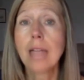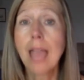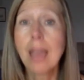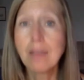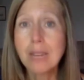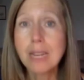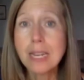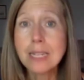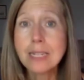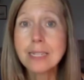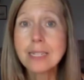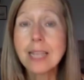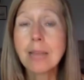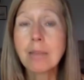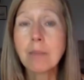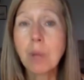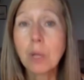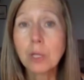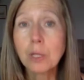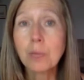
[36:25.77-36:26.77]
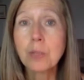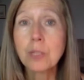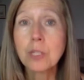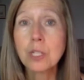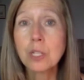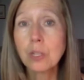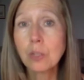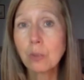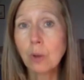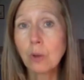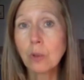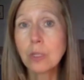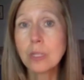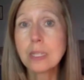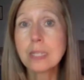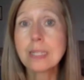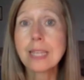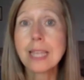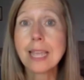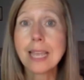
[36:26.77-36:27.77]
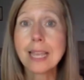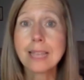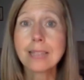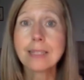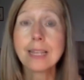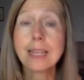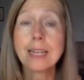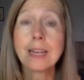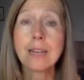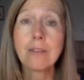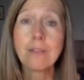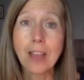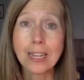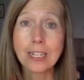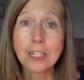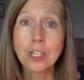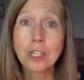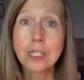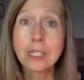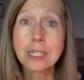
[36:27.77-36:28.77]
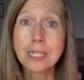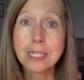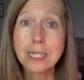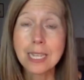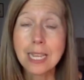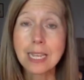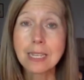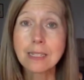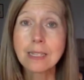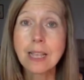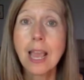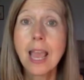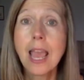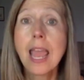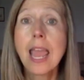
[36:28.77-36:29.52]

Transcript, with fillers: Evidence That Multiple Sclerosis is an Infectious Disease.